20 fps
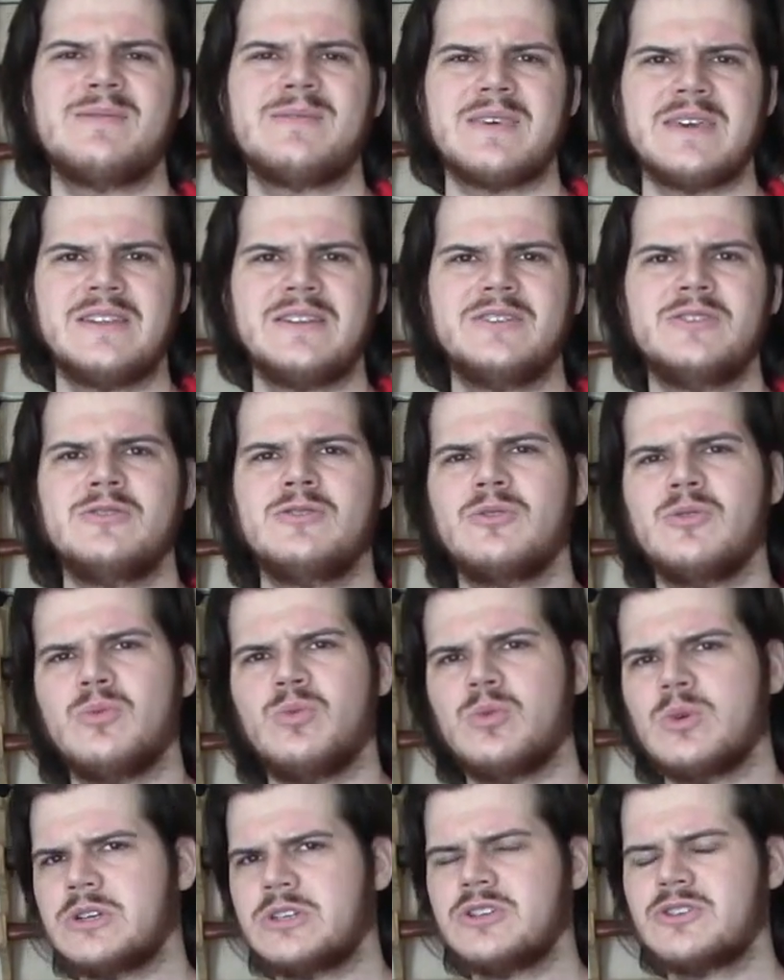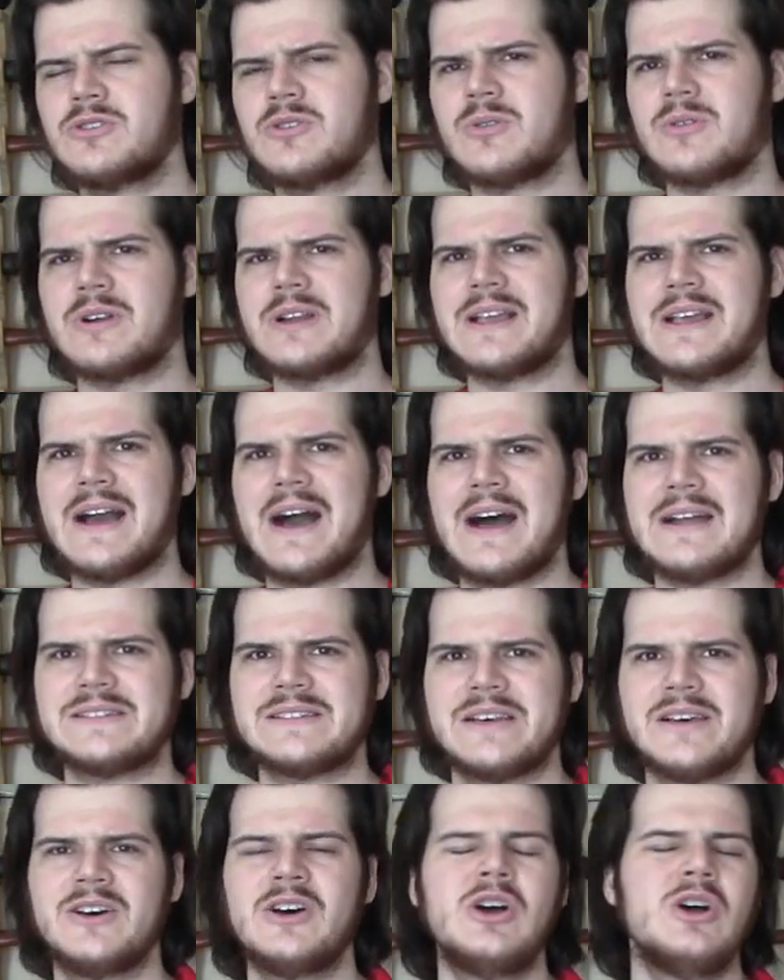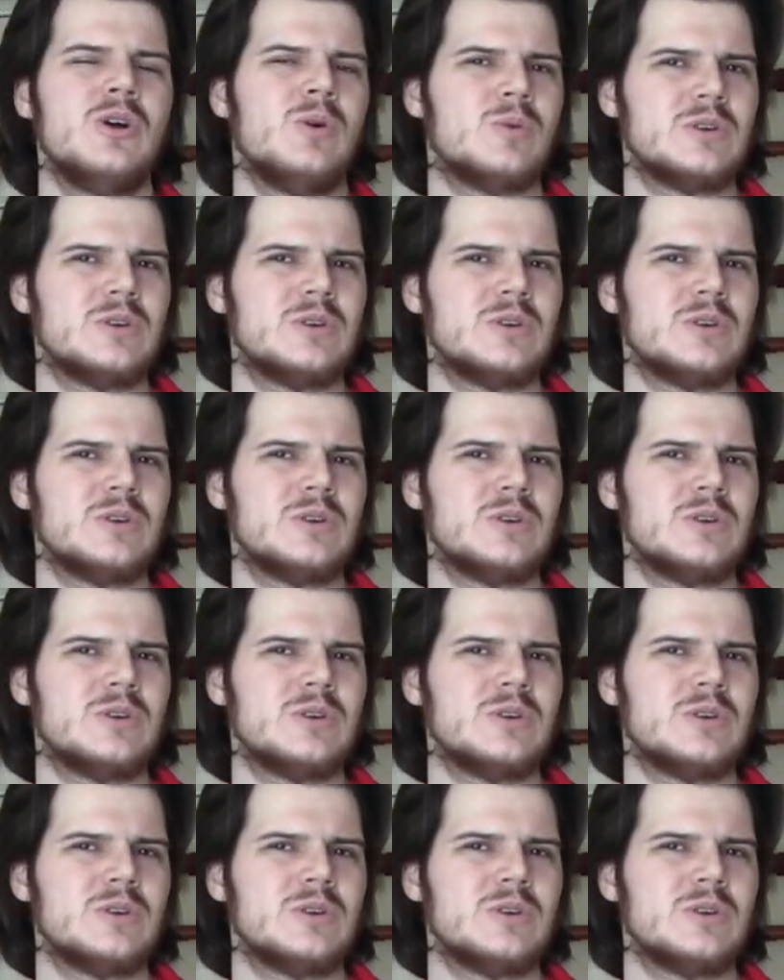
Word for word: thin wooden kurigata,